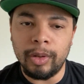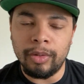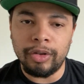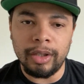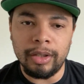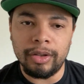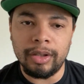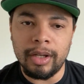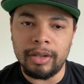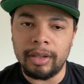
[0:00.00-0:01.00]

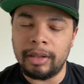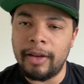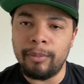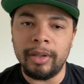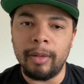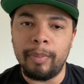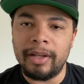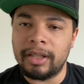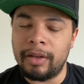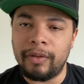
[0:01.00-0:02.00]
She's given me the
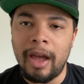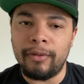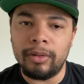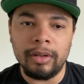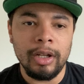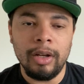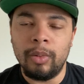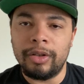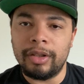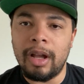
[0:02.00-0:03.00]
best gift ever,
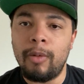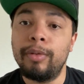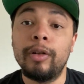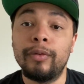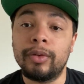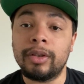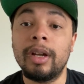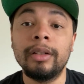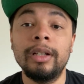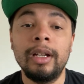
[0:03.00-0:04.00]
which is our beautiful
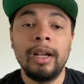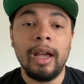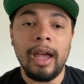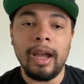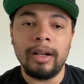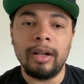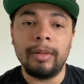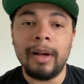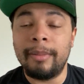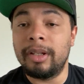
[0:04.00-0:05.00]
son. And
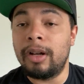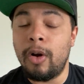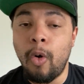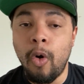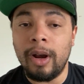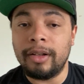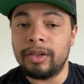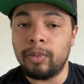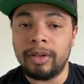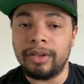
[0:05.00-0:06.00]
I
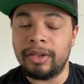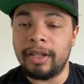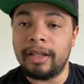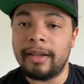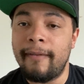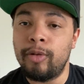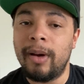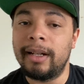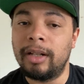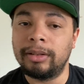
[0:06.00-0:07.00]
just wanted to say to
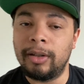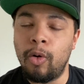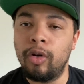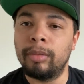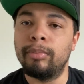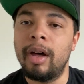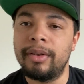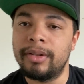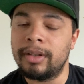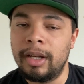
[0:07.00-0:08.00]
everybody out there, all the
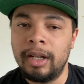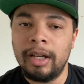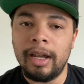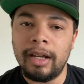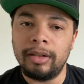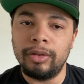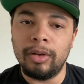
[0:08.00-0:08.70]
mothers, and